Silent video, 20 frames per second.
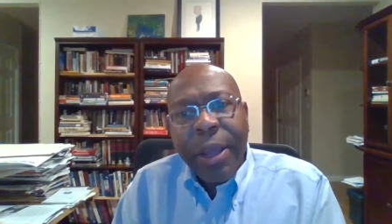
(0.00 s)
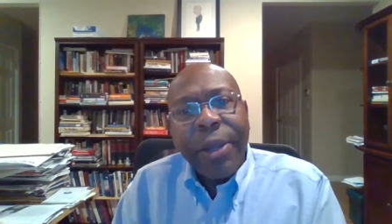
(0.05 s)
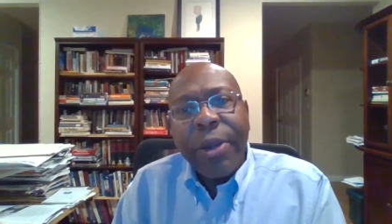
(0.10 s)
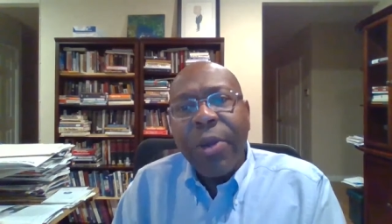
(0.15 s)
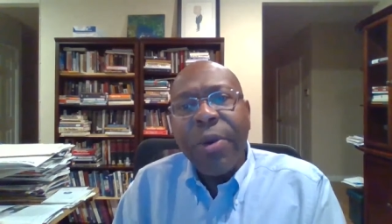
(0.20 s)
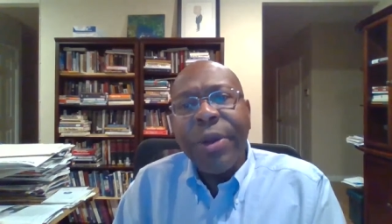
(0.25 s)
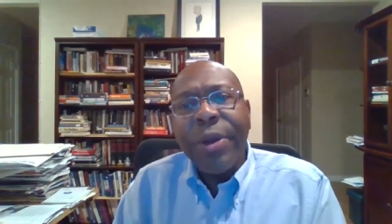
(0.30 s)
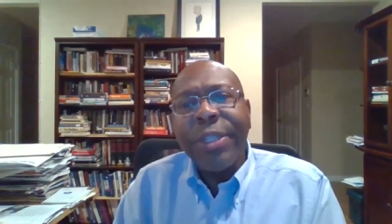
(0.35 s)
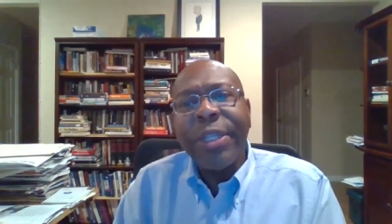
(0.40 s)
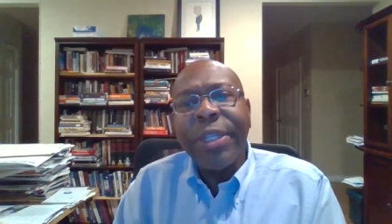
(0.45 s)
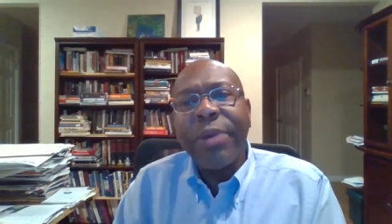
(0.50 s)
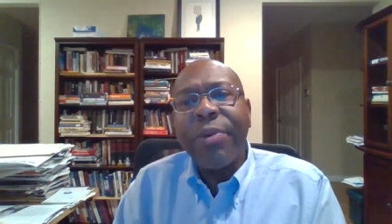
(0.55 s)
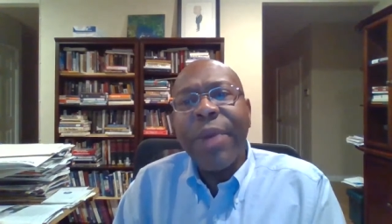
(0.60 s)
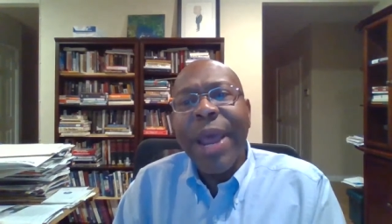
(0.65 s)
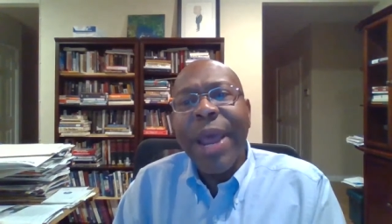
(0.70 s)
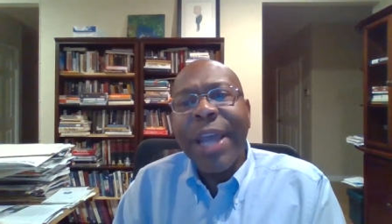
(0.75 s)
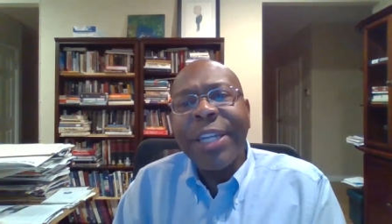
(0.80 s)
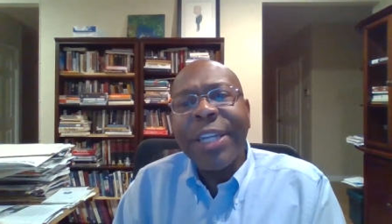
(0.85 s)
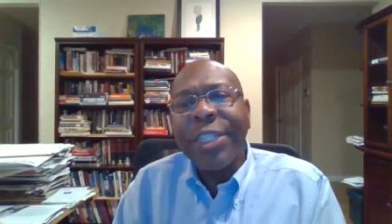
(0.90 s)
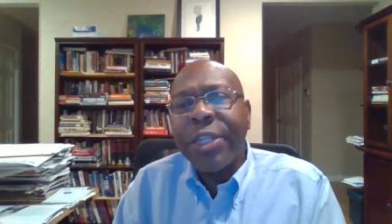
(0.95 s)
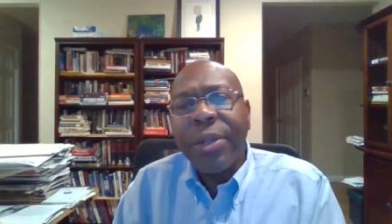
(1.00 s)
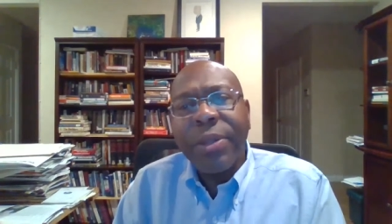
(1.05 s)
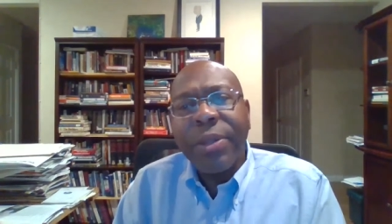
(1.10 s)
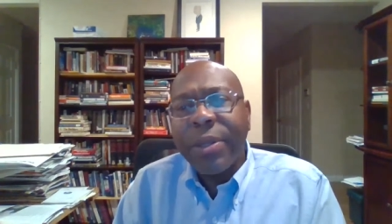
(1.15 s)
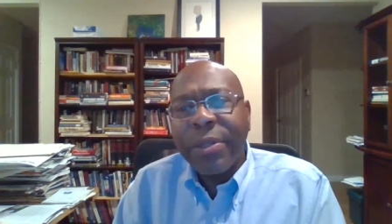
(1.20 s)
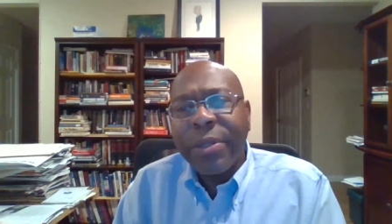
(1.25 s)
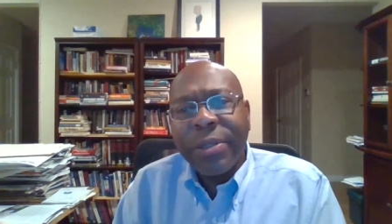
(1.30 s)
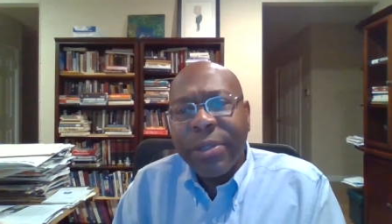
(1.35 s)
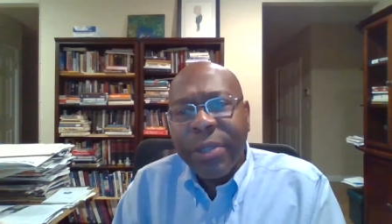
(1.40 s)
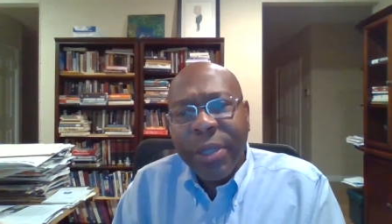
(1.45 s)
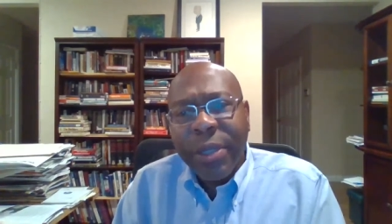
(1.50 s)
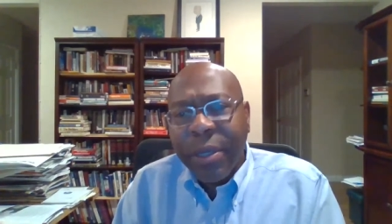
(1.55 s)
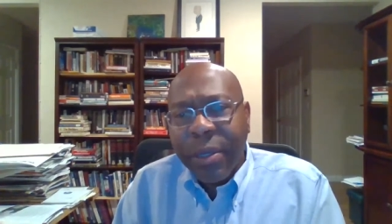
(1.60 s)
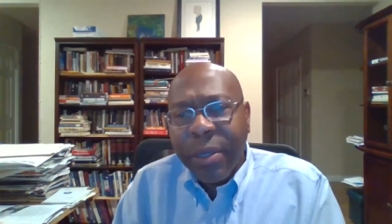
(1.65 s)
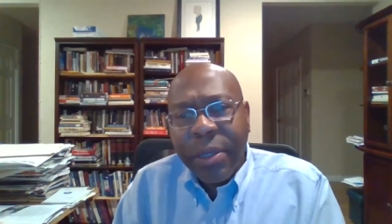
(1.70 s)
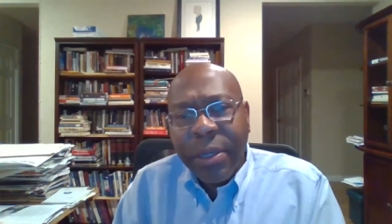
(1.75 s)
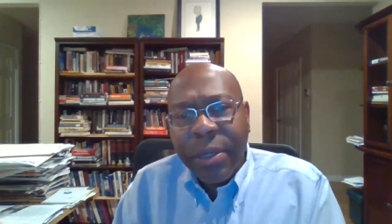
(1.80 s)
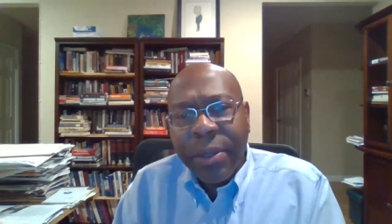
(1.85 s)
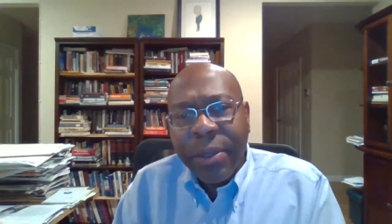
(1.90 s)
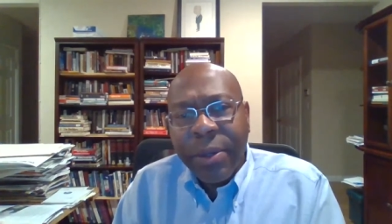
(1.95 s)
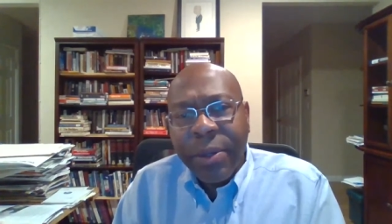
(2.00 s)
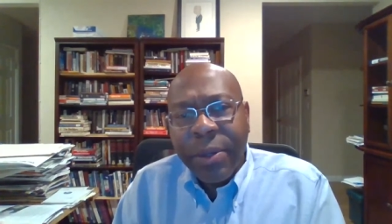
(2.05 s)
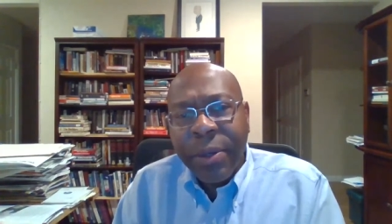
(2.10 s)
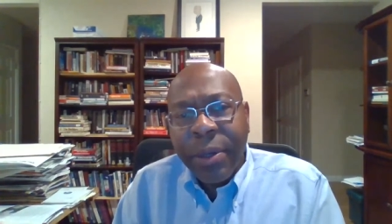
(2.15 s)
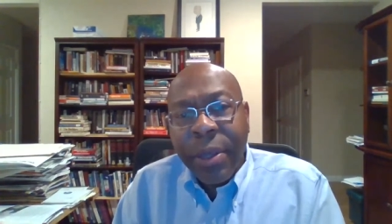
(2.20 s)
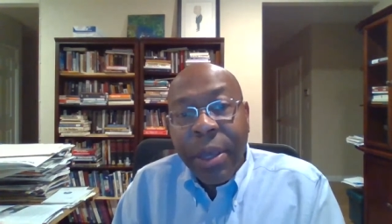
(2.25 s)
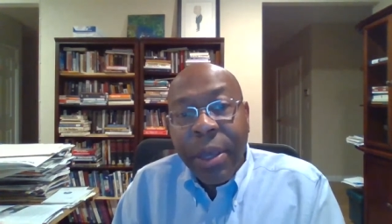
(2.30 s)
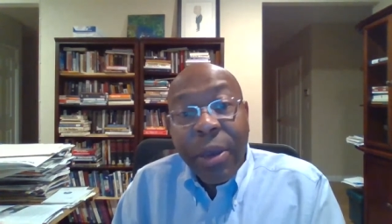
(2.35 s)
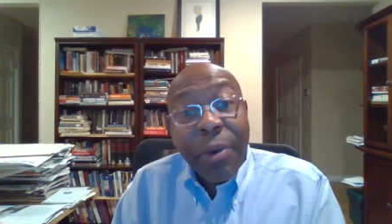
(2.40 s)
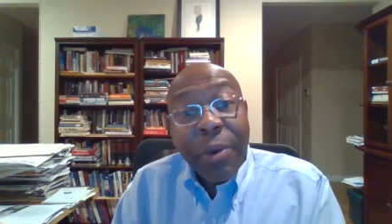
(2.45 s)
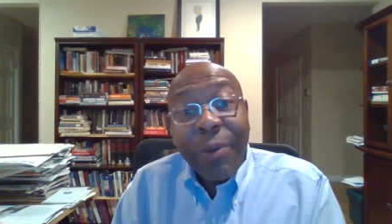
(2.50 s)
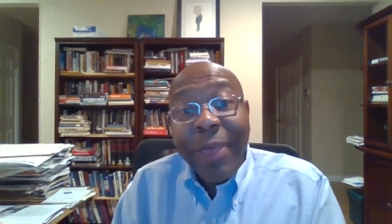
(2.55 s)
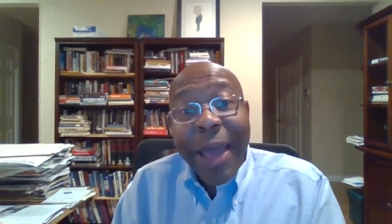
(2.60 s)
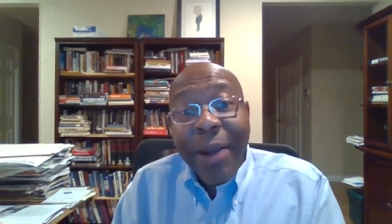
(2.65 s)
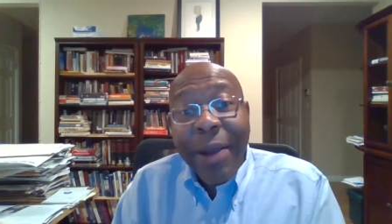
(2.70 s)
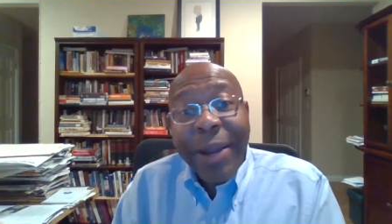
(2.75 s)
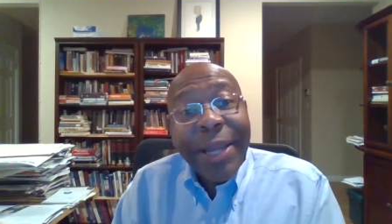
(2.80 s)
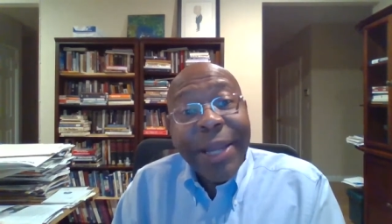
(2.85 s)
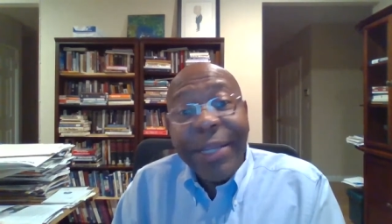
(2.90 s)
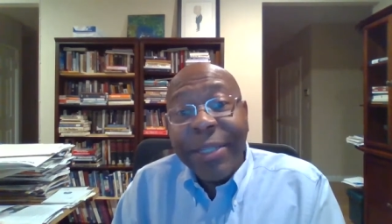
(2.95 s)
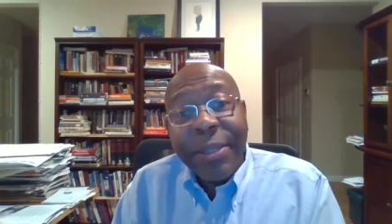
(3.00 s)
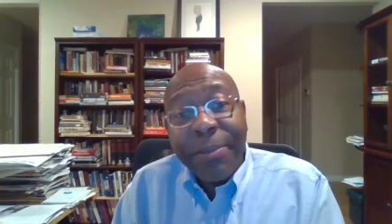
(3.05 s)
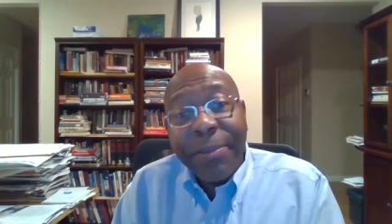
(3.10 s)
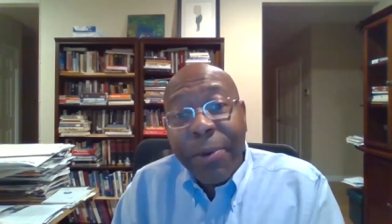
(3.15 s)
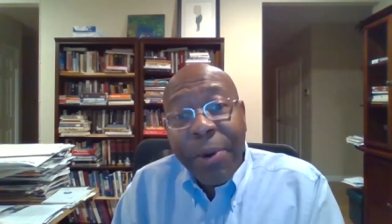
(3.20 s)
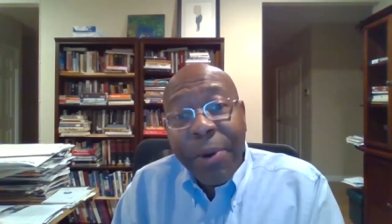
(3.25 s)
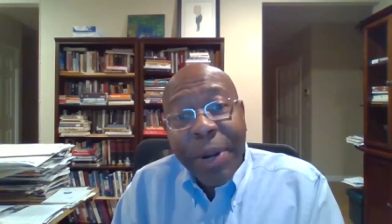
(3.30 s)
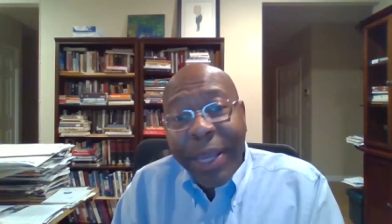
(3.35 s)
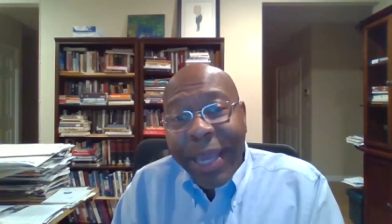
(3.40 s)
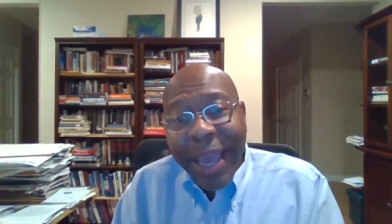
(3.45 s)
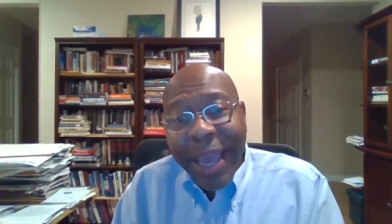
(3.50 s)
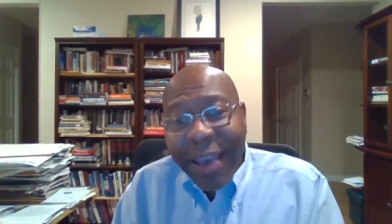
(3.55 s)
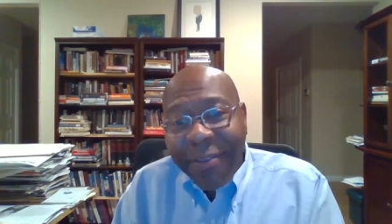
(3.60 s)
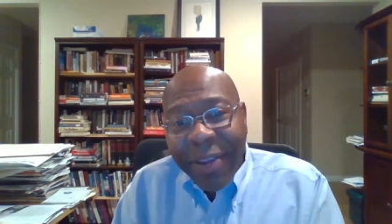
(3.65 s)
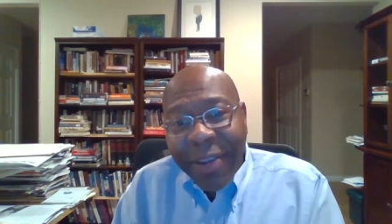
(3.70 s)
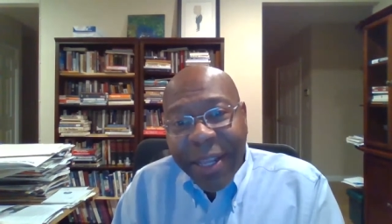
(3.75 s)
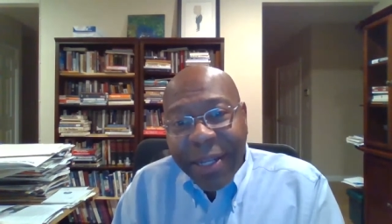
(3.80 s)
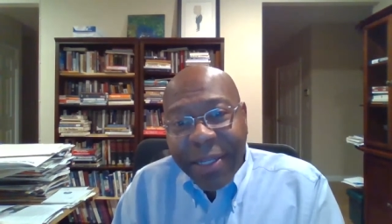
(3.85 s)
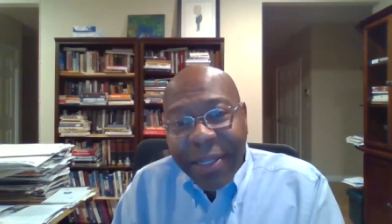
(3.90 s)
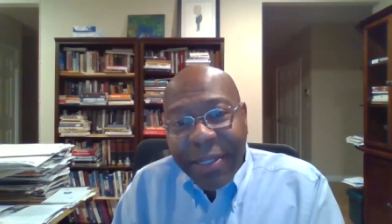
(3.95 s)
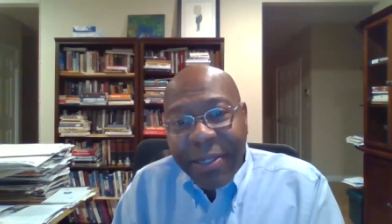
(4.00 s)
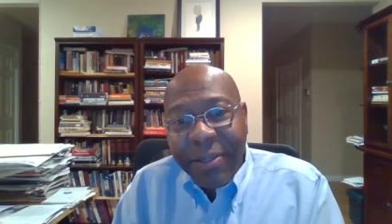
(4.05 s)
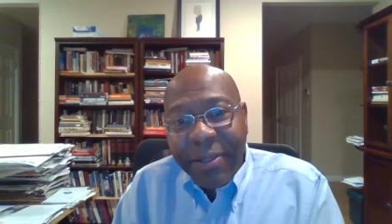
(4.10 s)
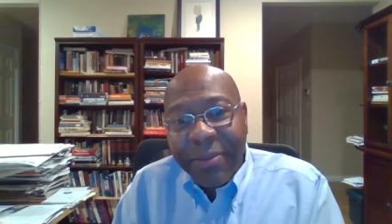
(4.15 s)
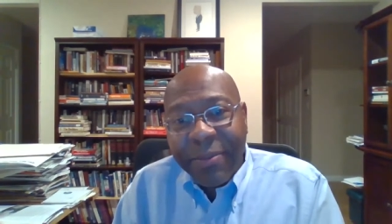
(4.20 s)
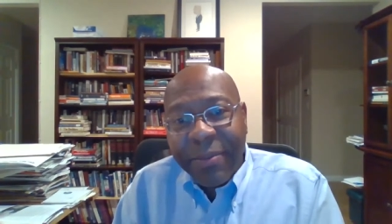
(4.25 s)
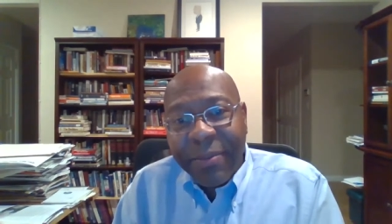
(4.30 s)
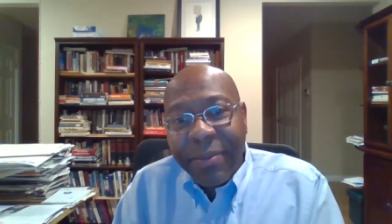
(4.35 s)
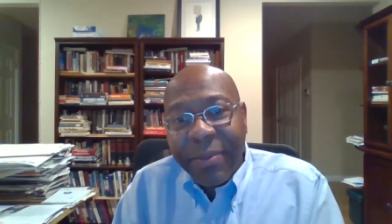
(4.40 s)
Nor is it rational to conclude, without any supporting evidence,